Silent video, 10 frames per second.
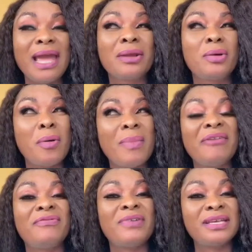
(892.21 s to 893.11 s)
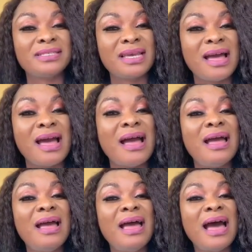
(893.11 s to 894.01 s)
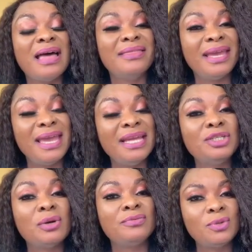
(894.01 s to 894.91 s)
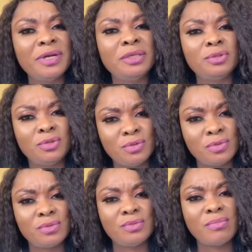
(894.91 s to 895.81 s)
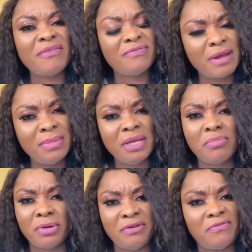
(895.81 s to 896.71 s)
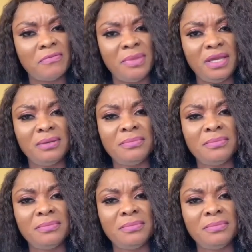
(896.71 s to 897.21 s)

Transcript: I got my first car at the age of 22. My family bought it for me.